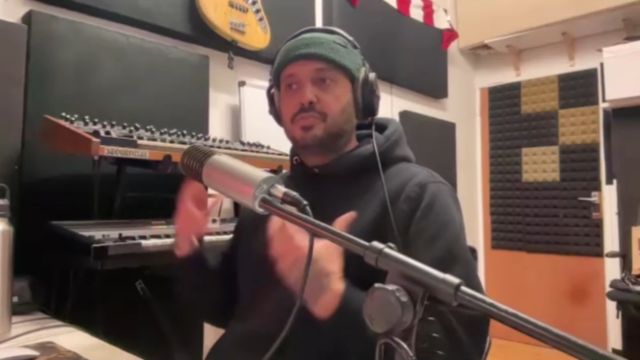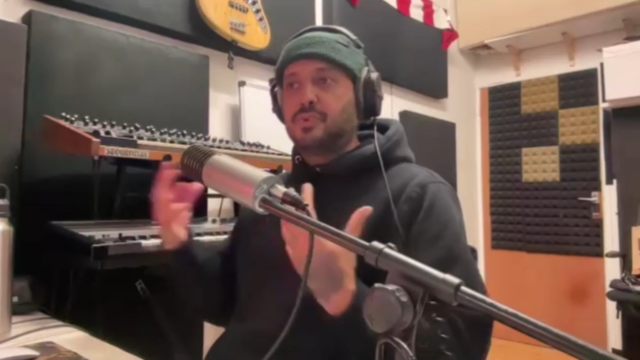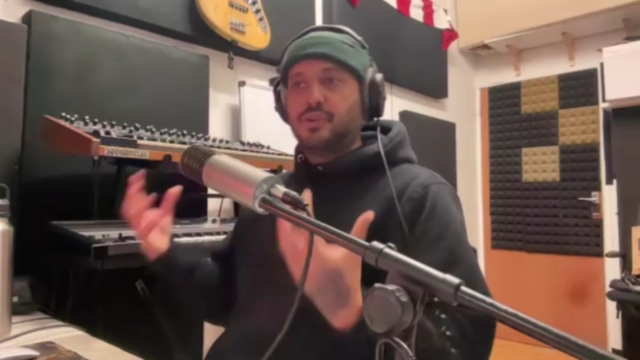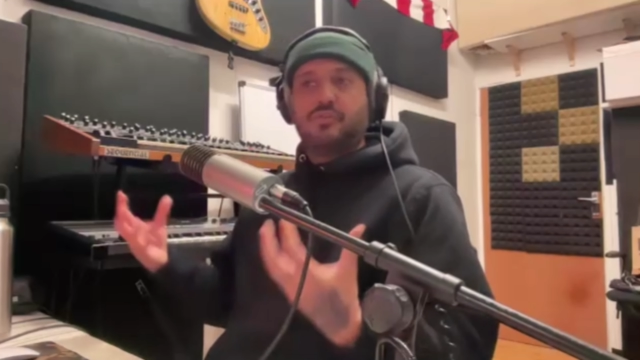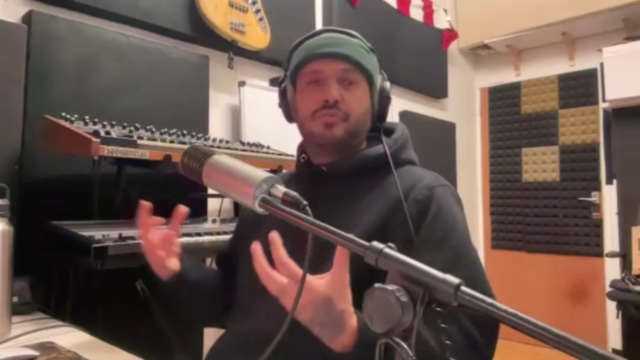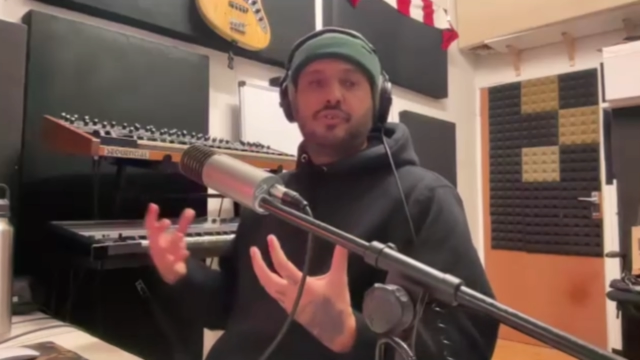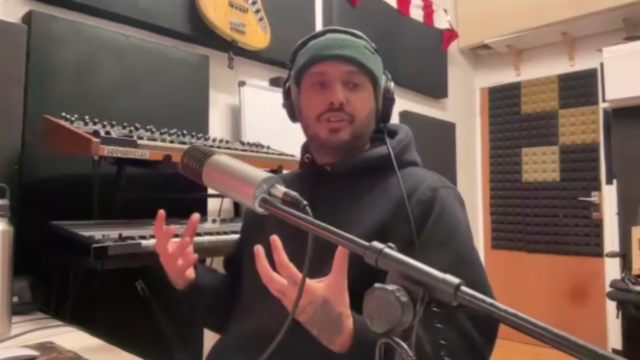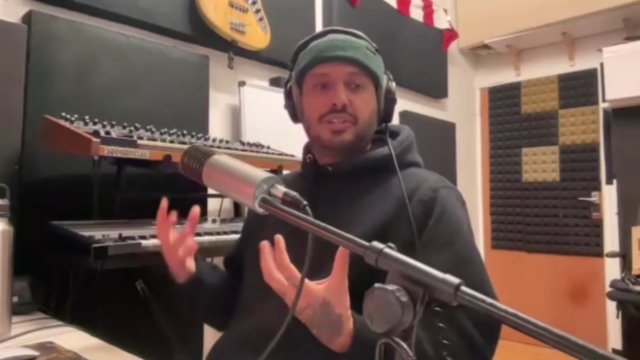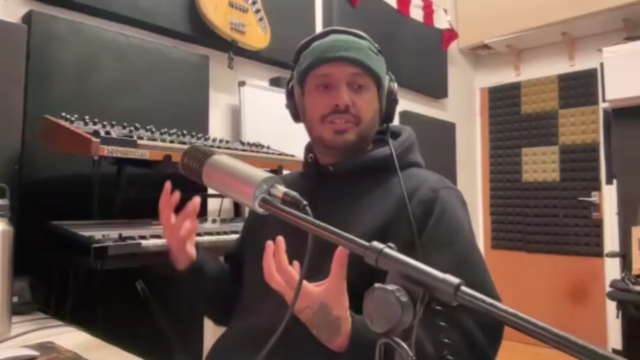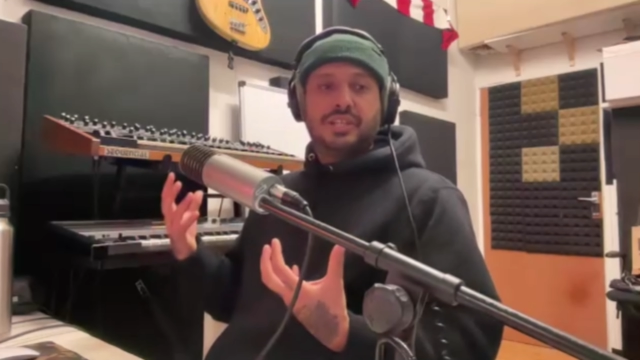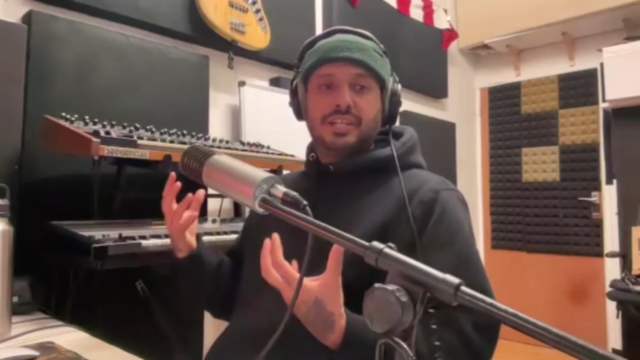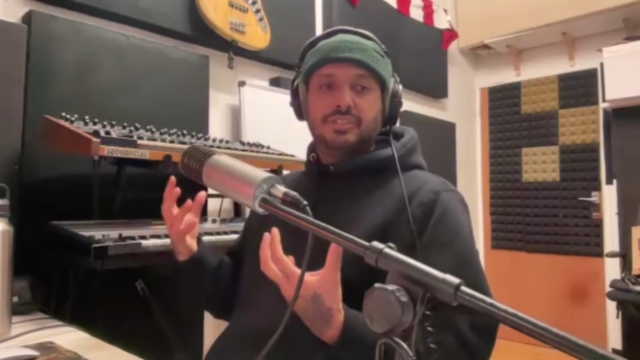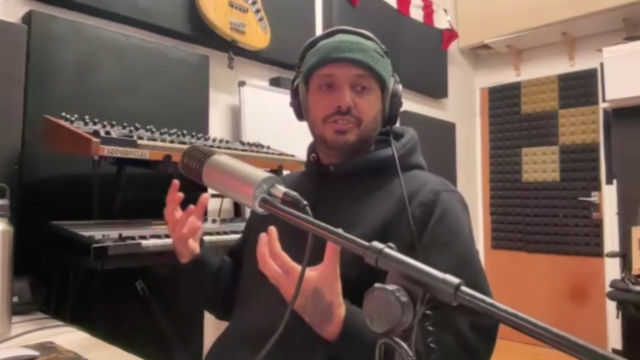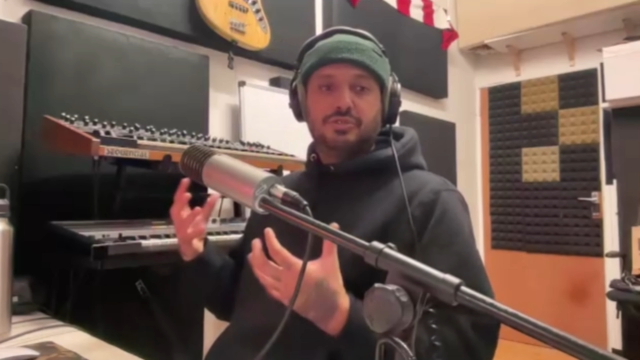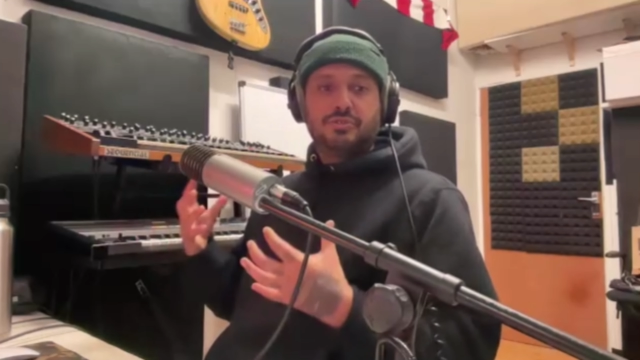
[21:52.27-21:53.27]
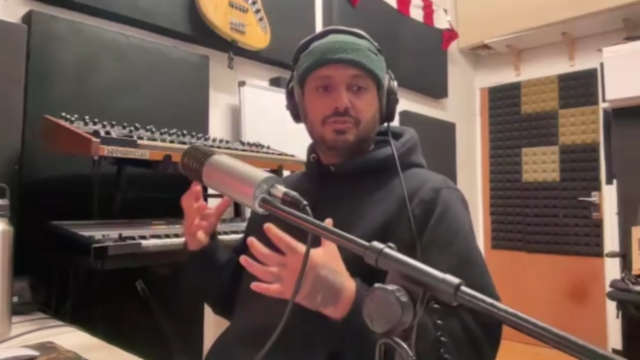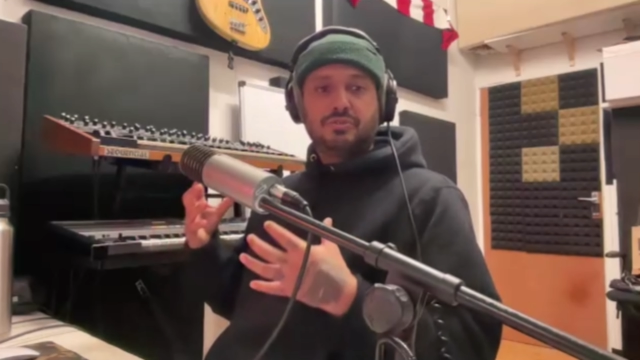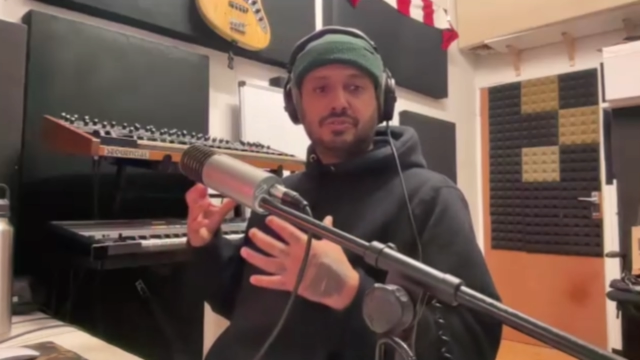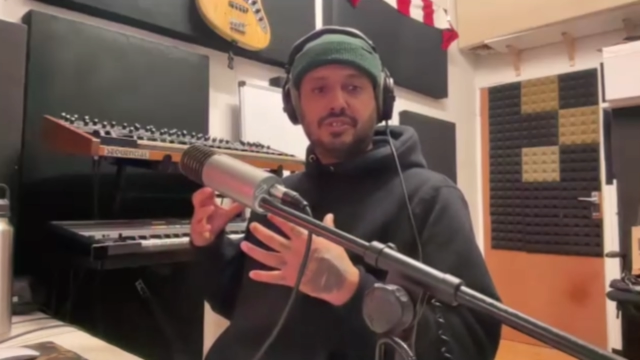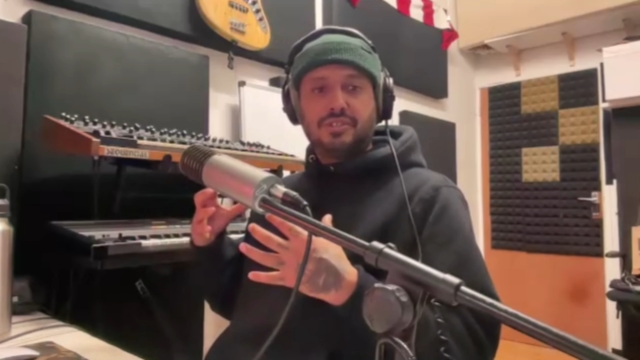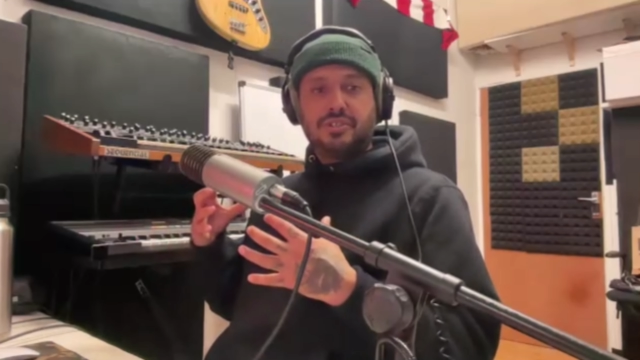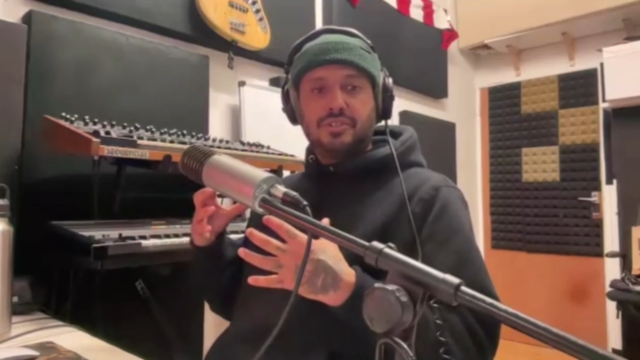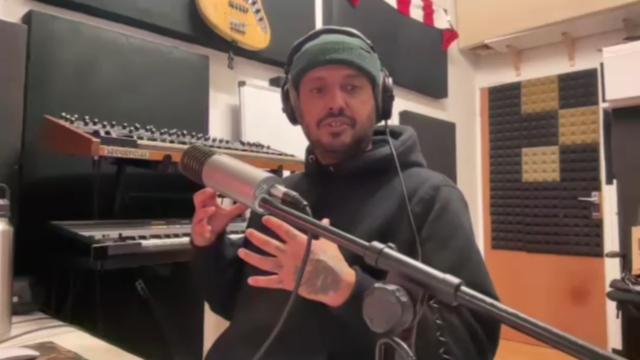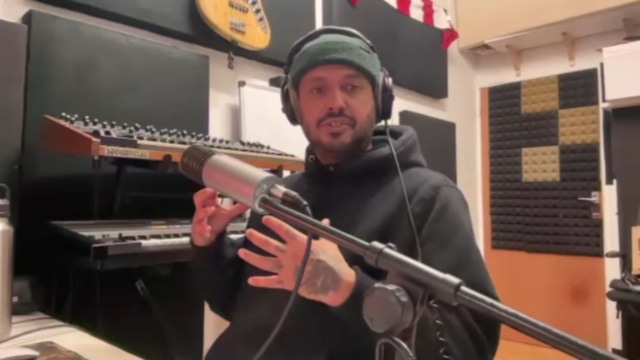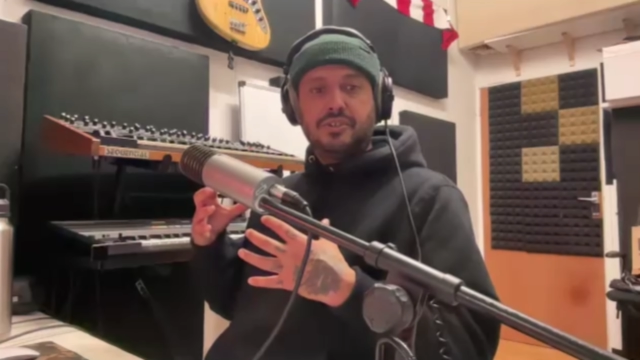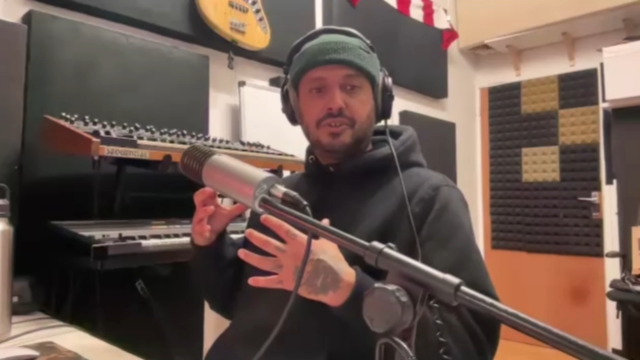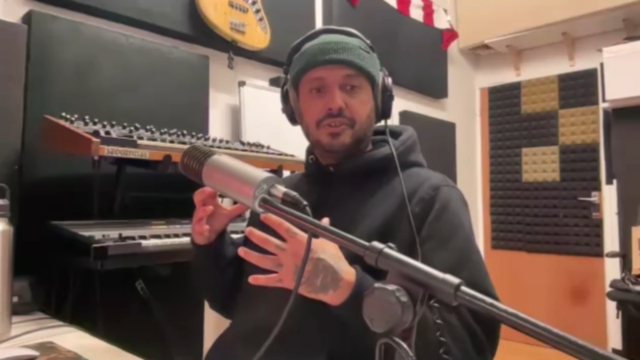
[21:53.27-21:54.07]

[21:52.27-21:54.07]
perfectly natural to